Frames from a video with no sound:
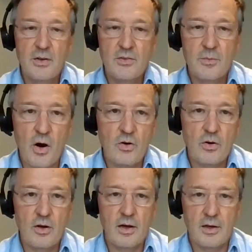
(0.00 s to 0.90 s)

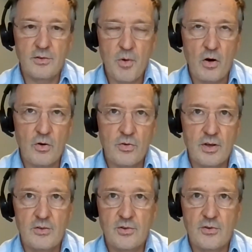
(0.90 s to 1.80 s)
democracy,
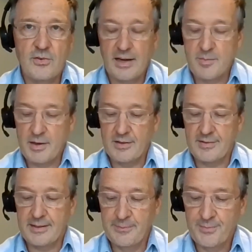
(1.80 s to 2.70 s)
and sustainability.